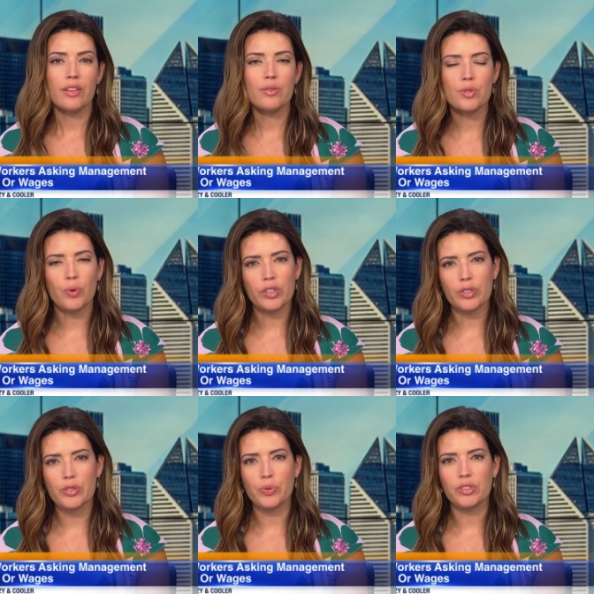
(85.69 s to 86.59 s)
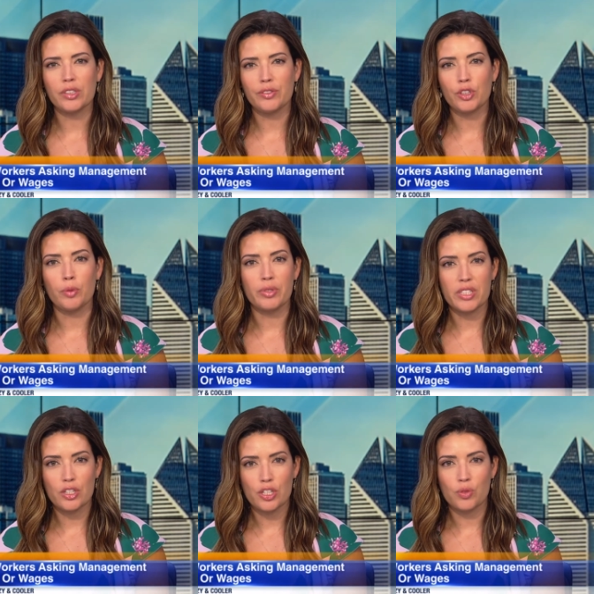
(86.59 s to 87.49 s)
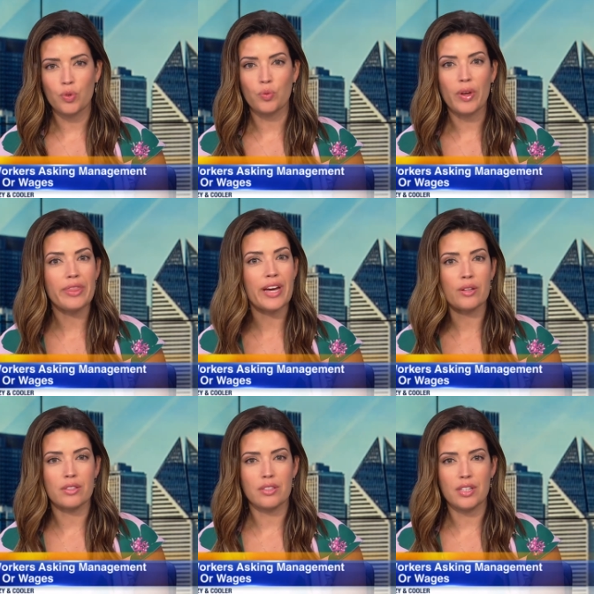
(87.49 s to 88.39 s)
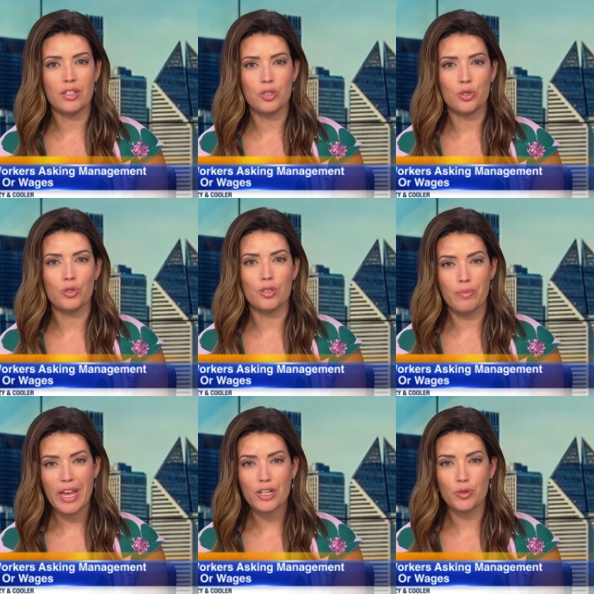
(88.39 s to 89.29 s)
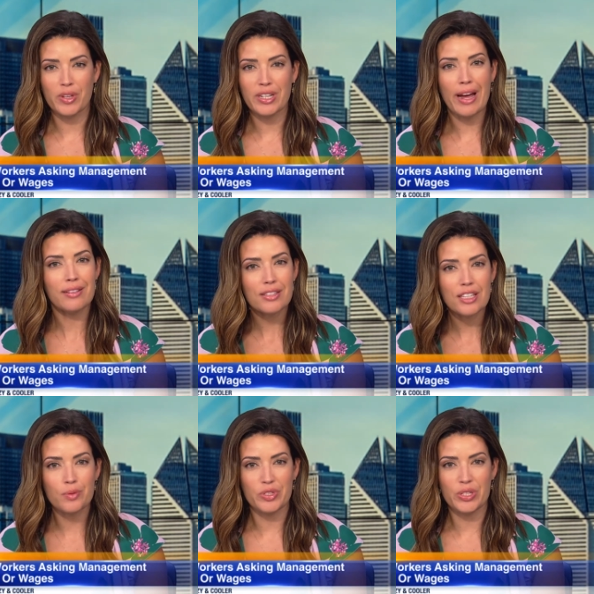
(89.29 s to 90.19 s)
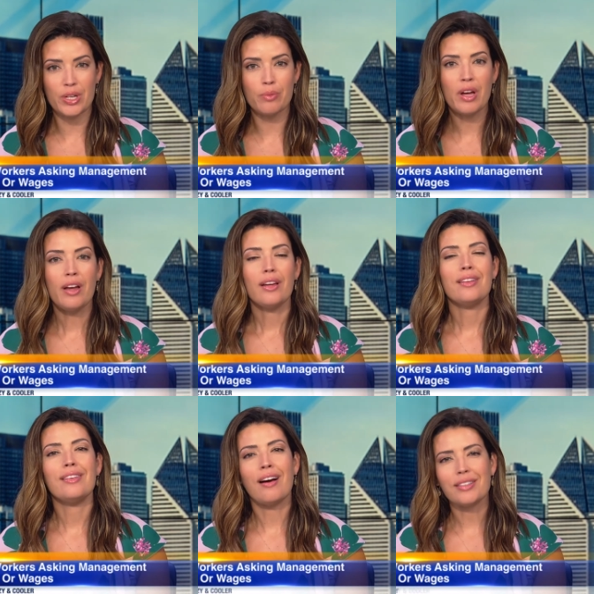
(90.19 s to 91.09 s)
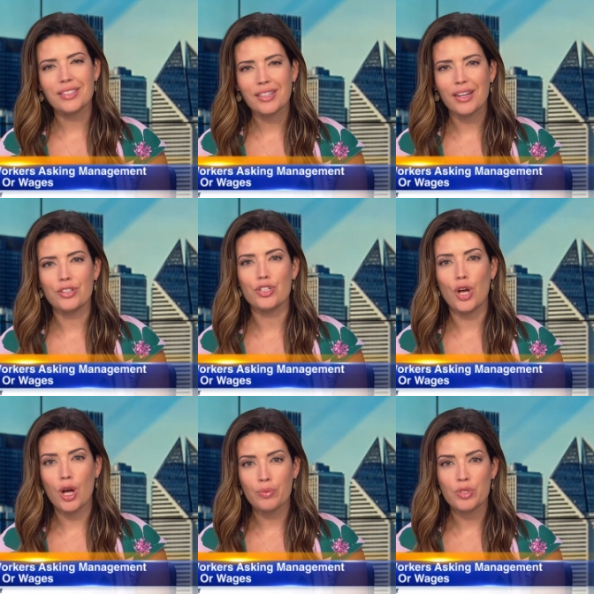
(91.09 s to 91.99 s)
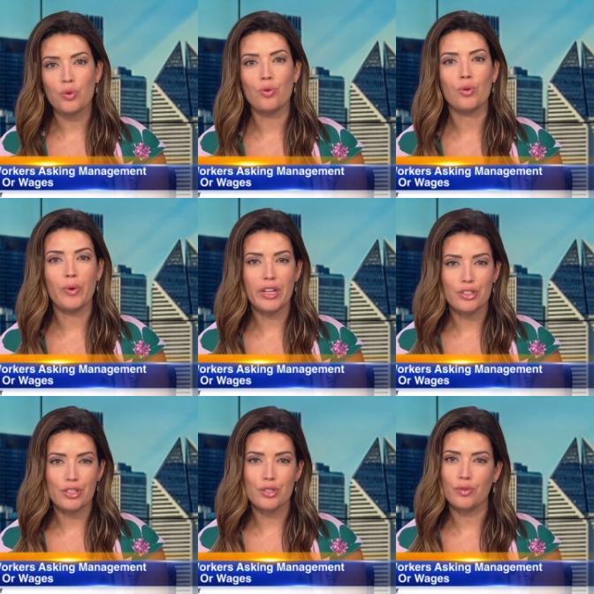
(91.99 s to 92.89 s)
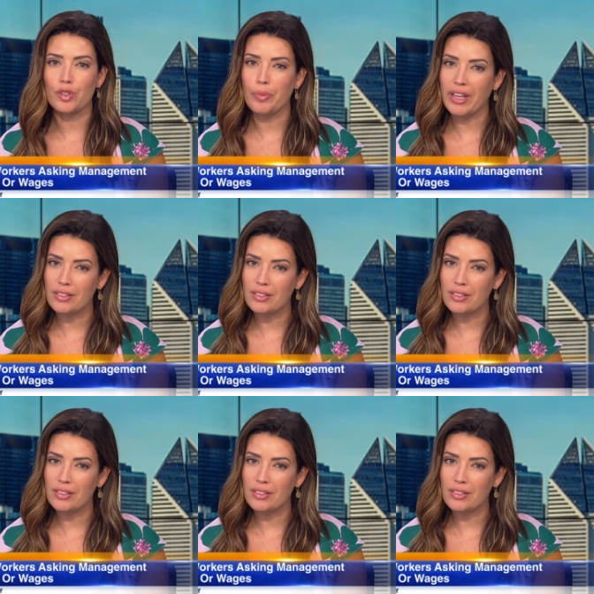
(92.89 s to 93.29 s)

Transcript: and those workers will deliver a petition with 1,000 signatures to management asking the museum not to cut jobs or wages over the